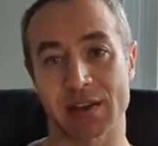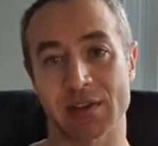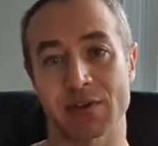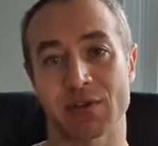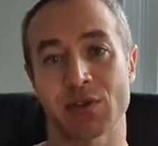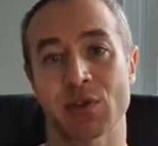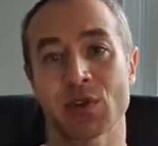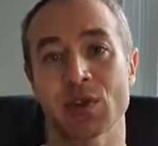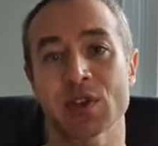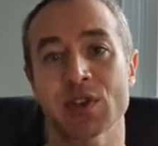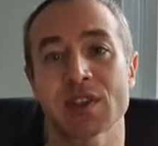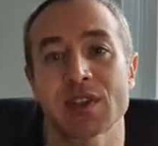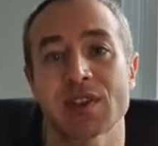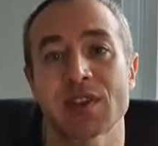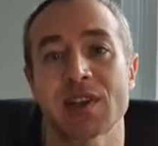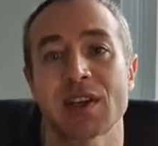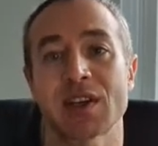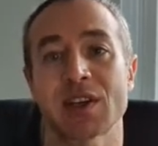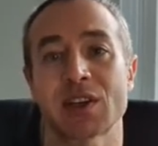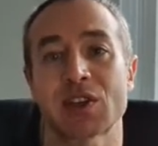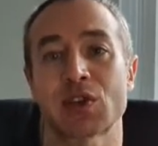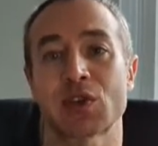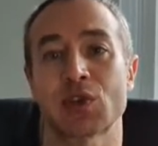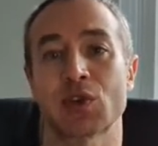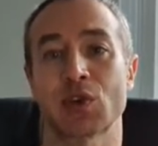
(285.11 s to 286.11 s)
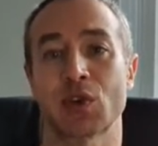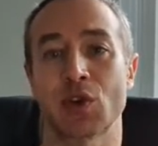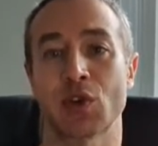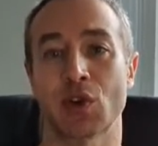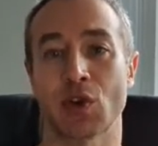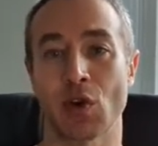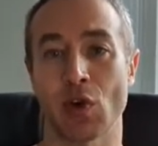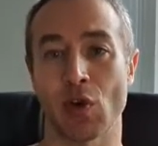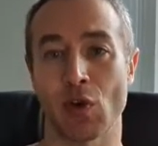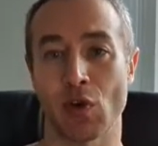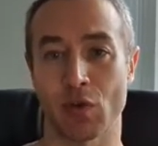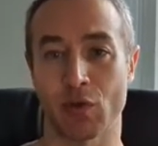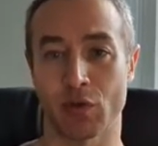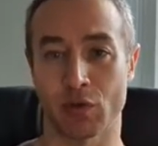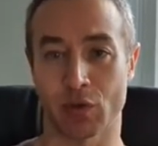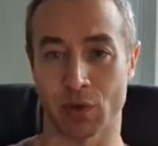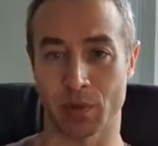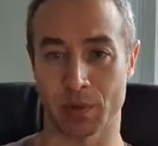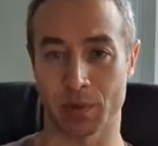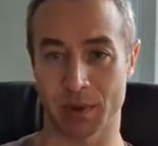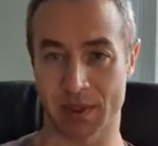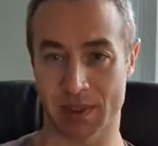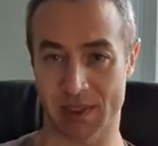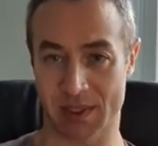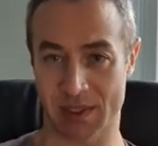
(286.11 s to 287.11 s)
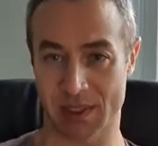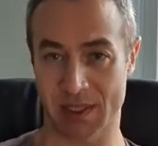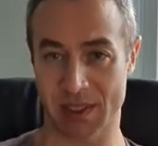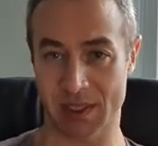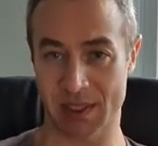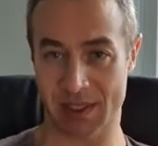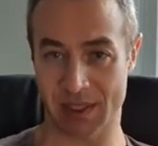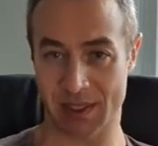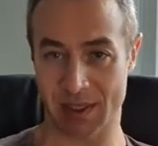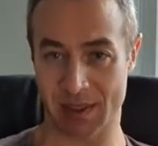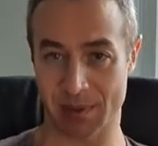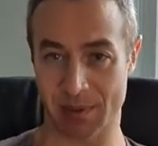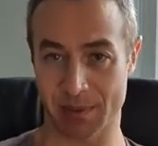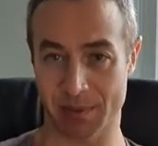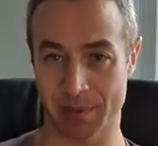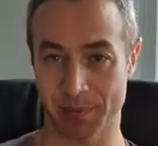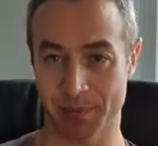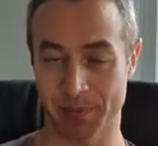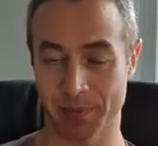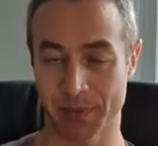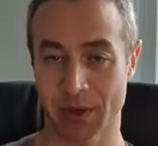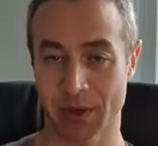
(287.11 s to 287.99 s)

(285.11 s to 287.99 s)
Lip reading: First thing to go from your system